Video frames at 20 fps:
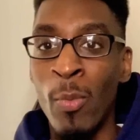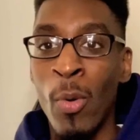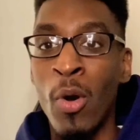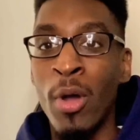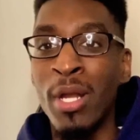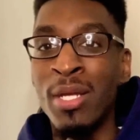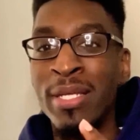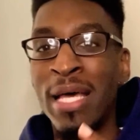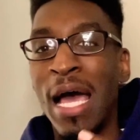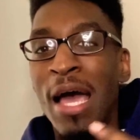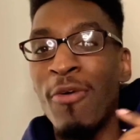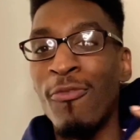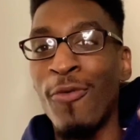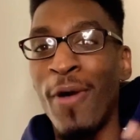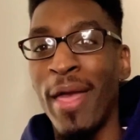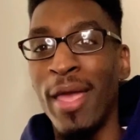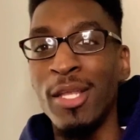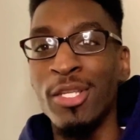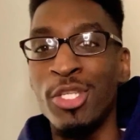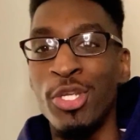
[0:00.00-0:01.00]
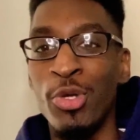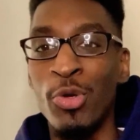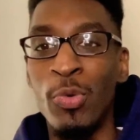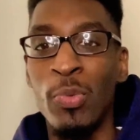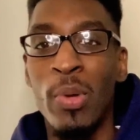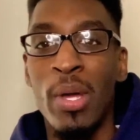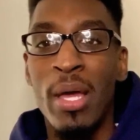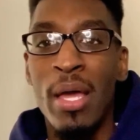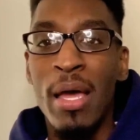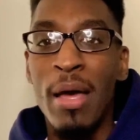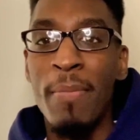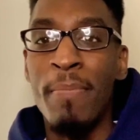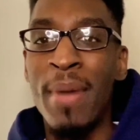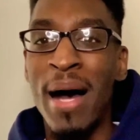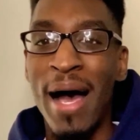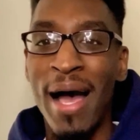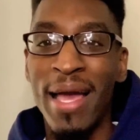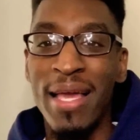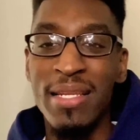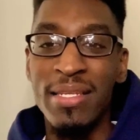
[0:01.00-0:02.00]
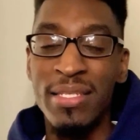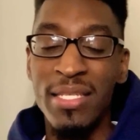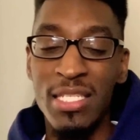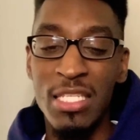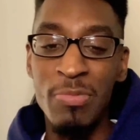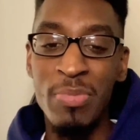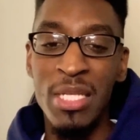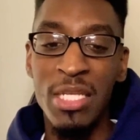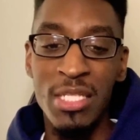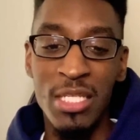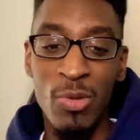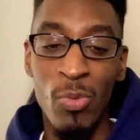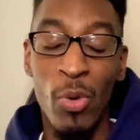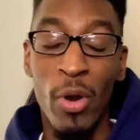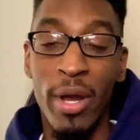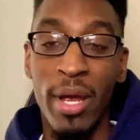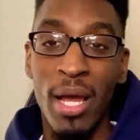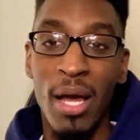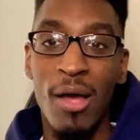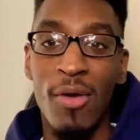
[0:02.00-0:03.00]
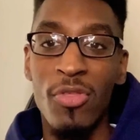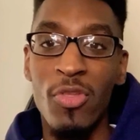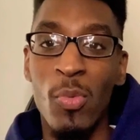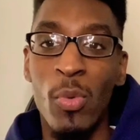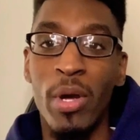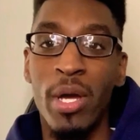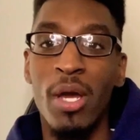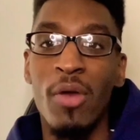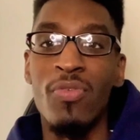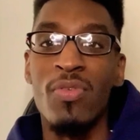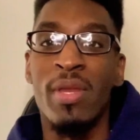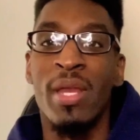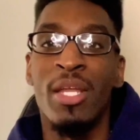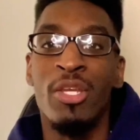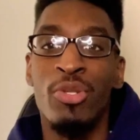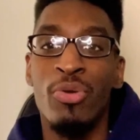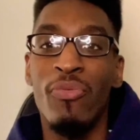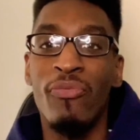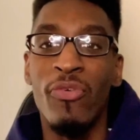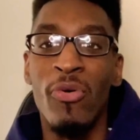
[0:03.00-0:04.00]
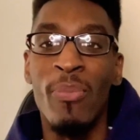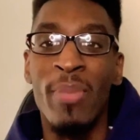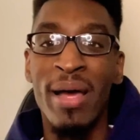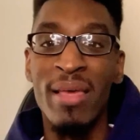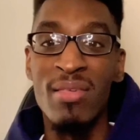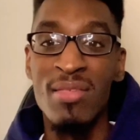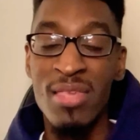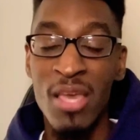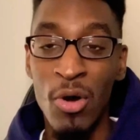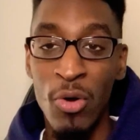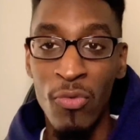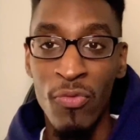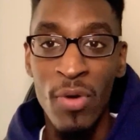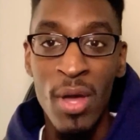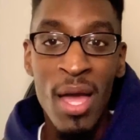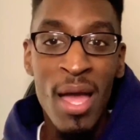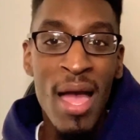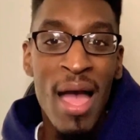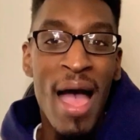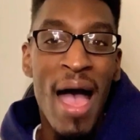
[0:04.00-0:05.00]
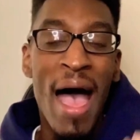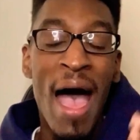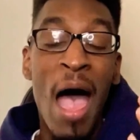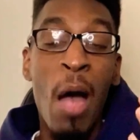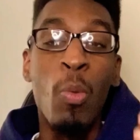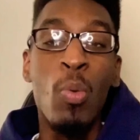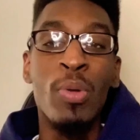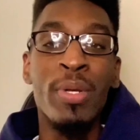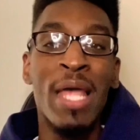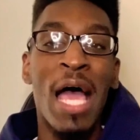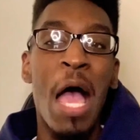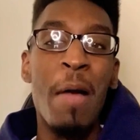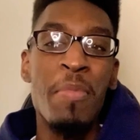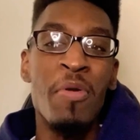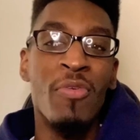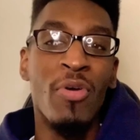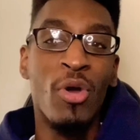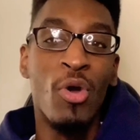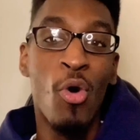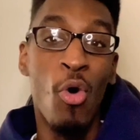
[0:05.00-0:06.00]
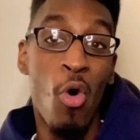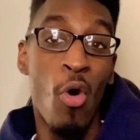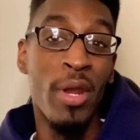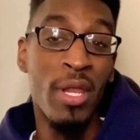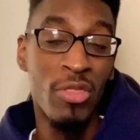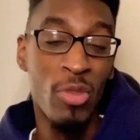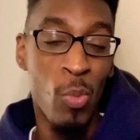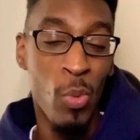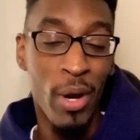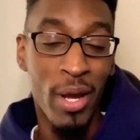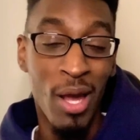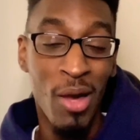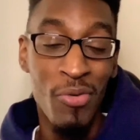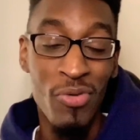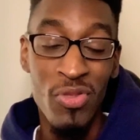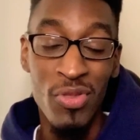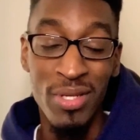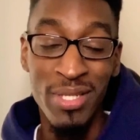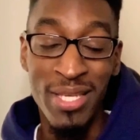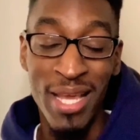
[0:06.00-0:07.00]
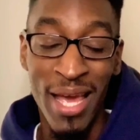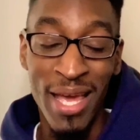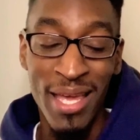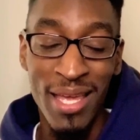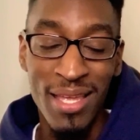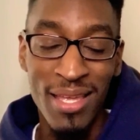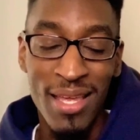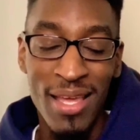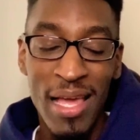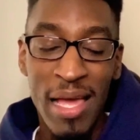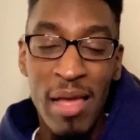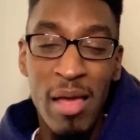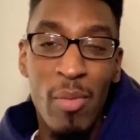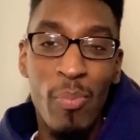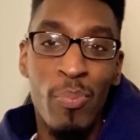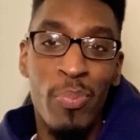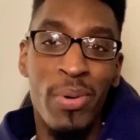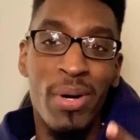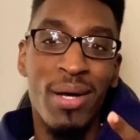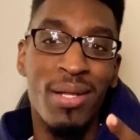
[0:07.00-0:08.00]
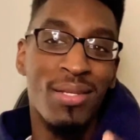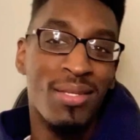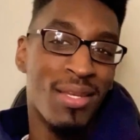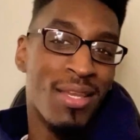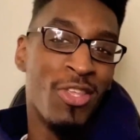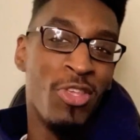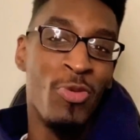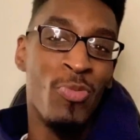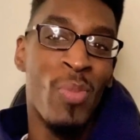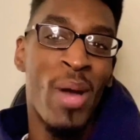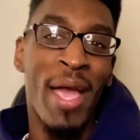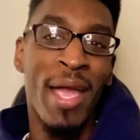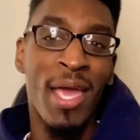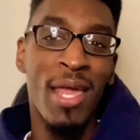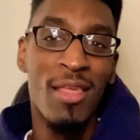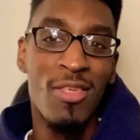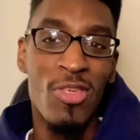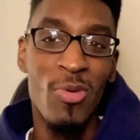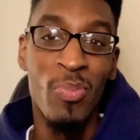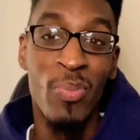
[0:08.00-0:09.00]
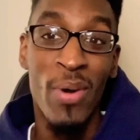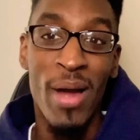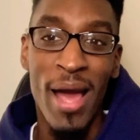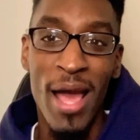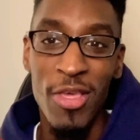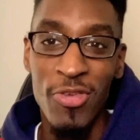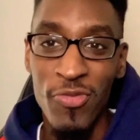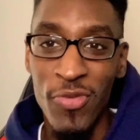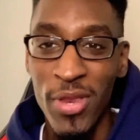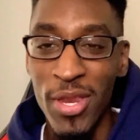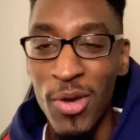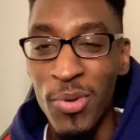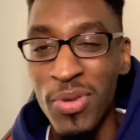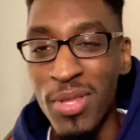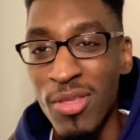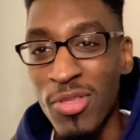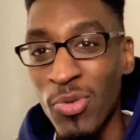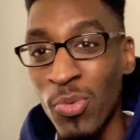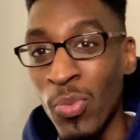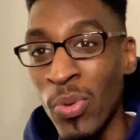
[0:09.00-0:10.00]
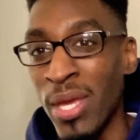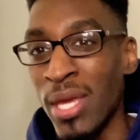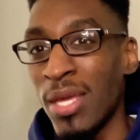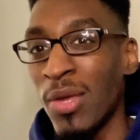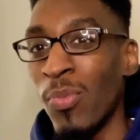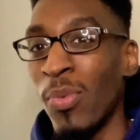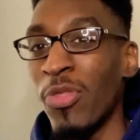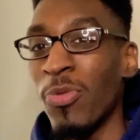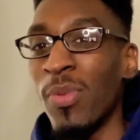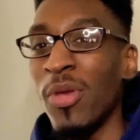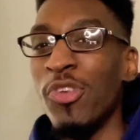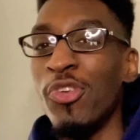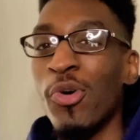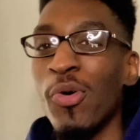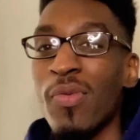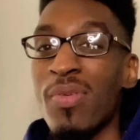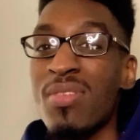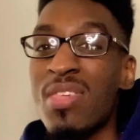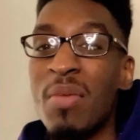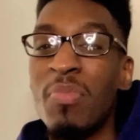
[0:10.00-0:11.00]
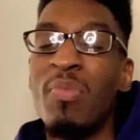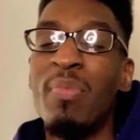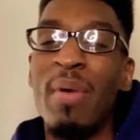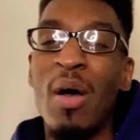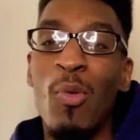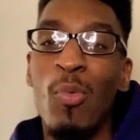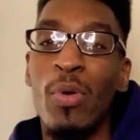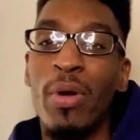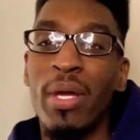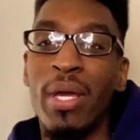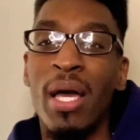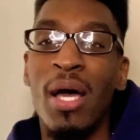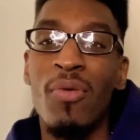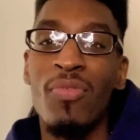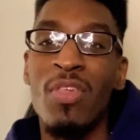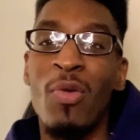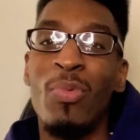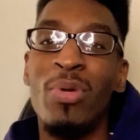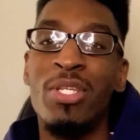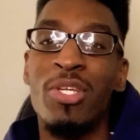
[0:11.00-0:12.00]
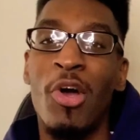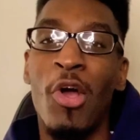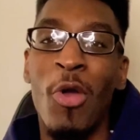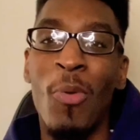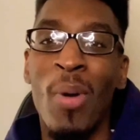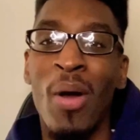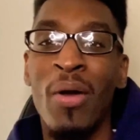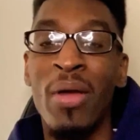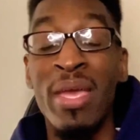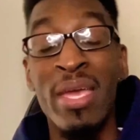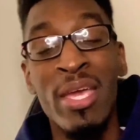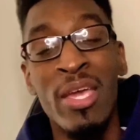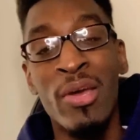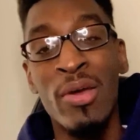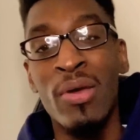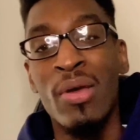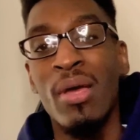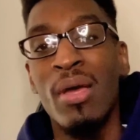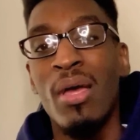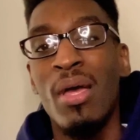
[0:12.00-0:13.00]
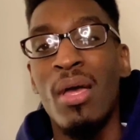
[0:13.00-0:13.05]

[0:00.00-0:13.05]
We're going to dive right into my disability workouts, the workouts that I do for myself. I will not be recording the workouts today, but you might get a surprise video this week with me doing some of my workouts that we talk about here